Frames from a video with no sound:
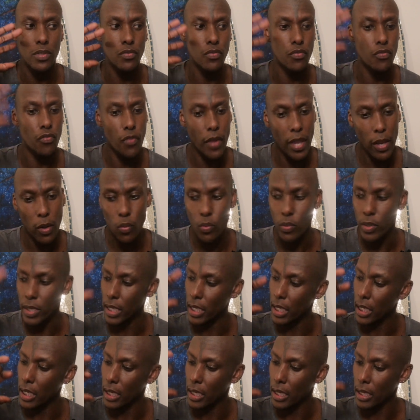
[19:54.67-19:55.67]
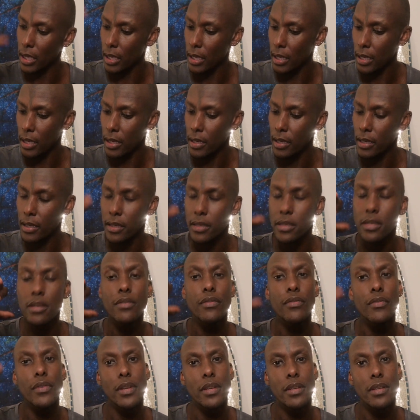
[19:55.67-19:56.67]
was very
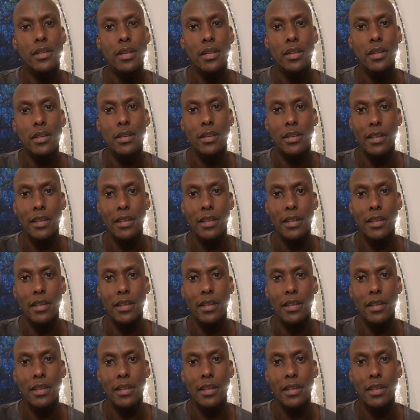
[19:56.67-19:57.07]
different.